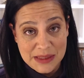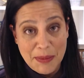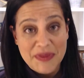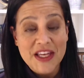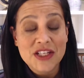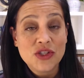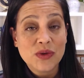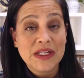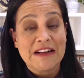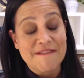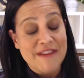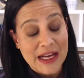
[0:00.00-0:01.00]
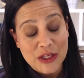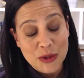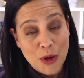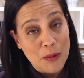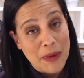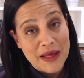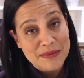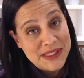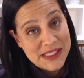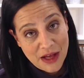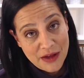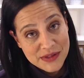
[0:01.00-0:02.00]
but they do it in a vacuum all by
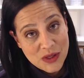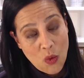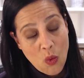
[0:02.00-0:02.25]
themselves.